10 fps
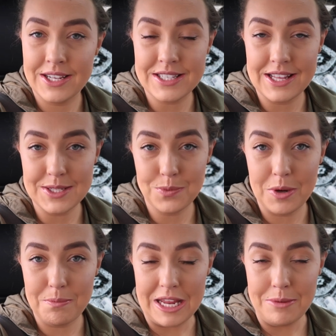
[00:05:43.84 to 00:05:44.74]
So that's
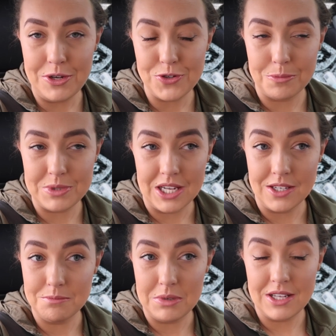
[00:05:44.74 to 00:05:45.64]
one baby job
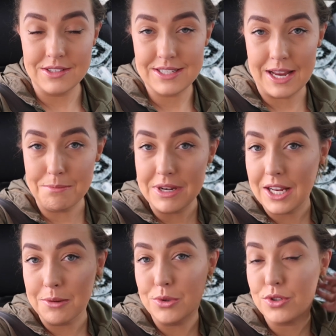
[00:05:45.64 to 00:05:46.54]
done, but 10
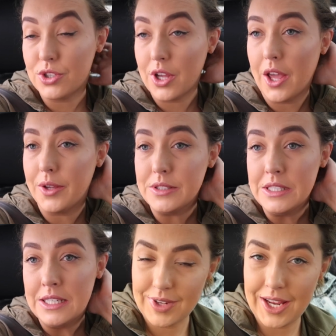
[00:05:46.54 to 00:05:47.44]
million more to go.
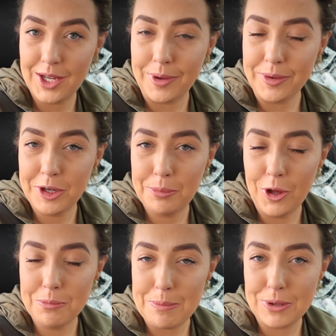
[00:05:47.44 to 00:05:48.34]
Anyway, I'm going to
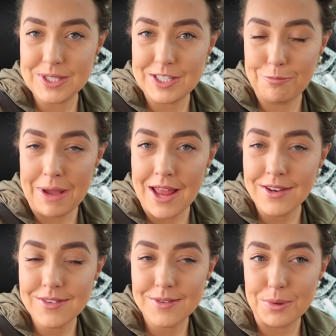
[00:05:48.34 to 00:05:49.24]
put on my positive
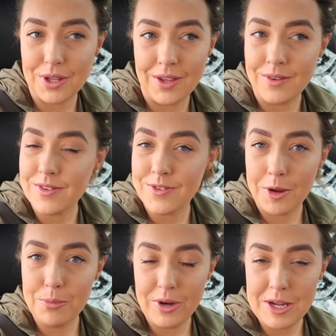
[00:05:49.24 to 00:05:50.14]
pants because there's
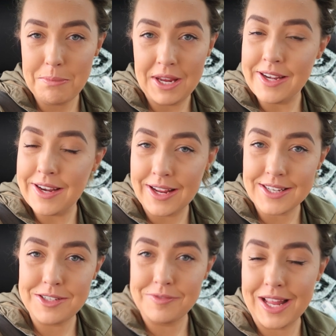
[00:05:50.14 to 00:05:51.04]
no point in being a
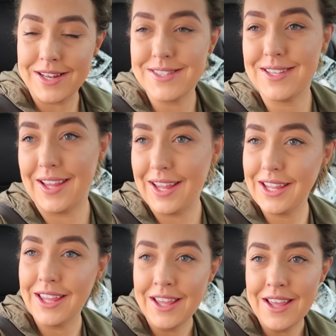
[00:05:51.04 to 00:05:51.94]
negative
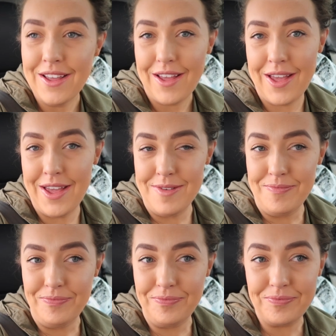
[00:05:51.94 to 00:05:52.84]
Nancy.
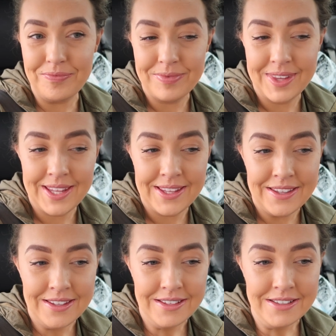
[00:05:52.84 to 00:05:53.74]

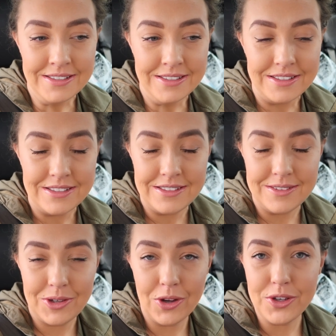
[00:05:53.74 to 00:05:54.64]

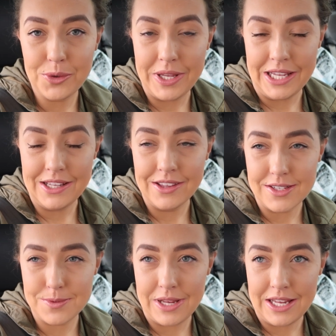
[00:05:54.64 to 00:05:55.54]
We've got a good week
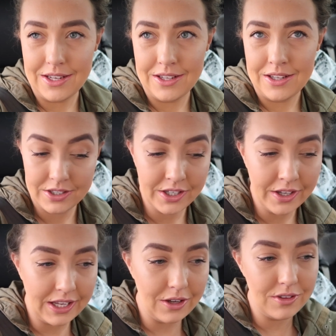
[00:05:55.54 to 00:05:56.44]
this week. I'm going to
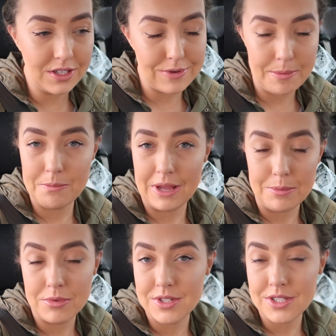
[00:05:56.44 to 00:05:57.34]
go and get all this wrapping
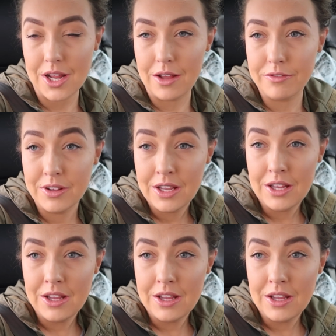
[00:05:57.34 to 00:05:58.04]
paper and stuff.